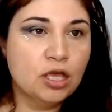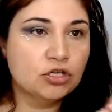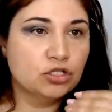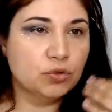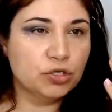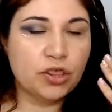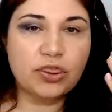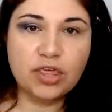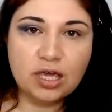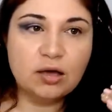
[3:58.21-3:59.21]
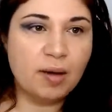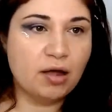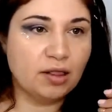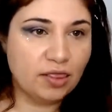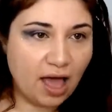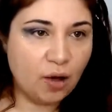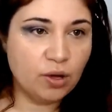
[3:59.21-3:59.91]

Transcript: So you want to think about it that way